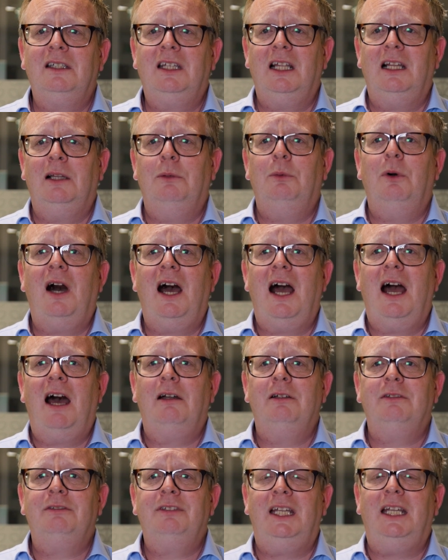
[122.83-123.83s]
kilowatt
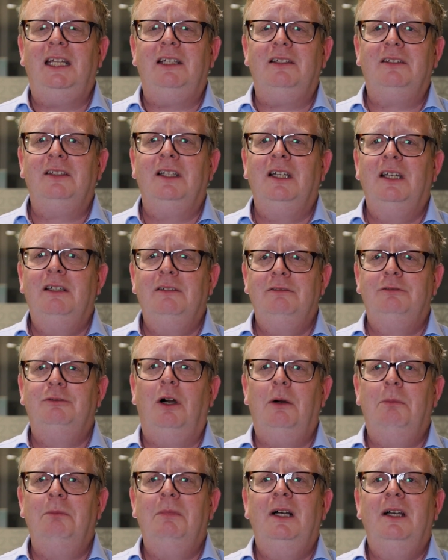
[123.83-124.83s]
hour of heat
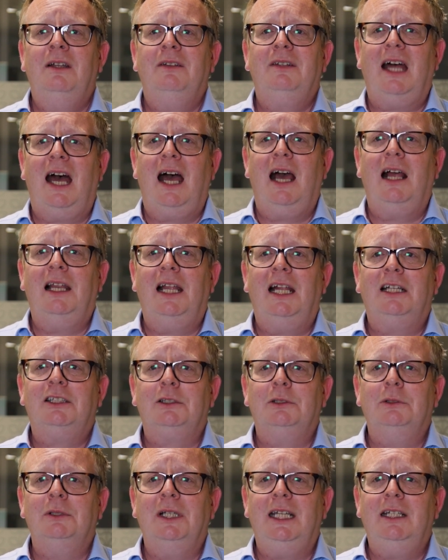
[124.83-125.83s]
from that
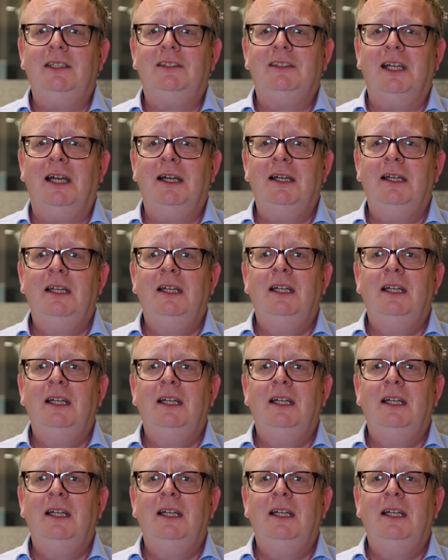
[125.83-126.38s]
electrical heater.